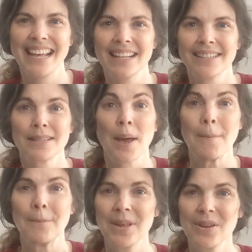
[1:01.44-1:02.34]
It's
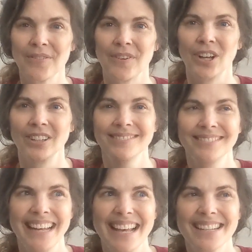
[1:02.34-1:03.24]
beautiful.
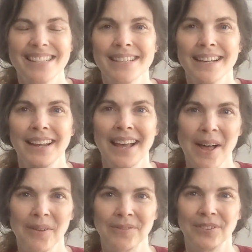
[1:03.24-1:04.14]
It's
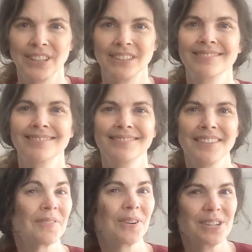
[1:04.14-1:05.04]
helpful.
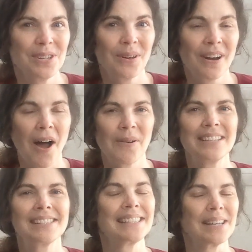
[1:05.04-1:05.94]
Of course, you can
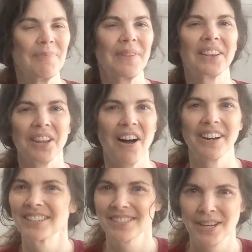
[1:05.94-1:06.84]
always say something
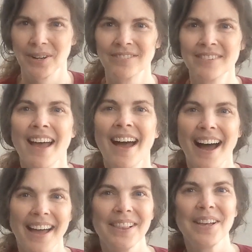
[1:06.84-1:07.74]
longer too.
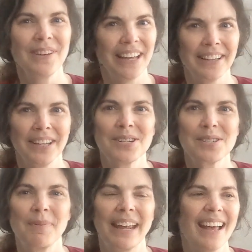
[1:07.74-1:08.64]
I love
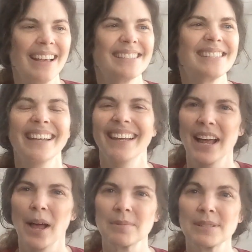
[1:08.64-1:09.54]
English because it
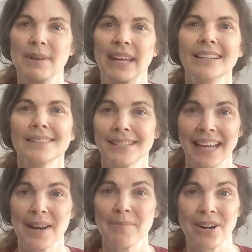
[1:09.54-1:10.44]
helps me to
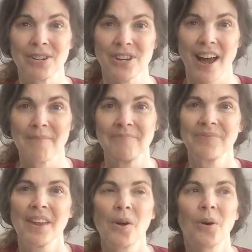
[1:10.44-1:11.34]
get a better job,
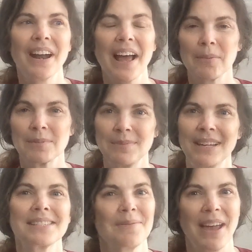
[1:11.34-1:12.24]
or it helps
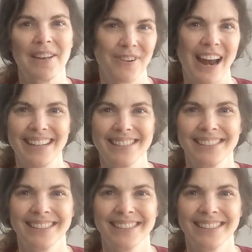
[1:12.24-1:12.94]
me to make friends.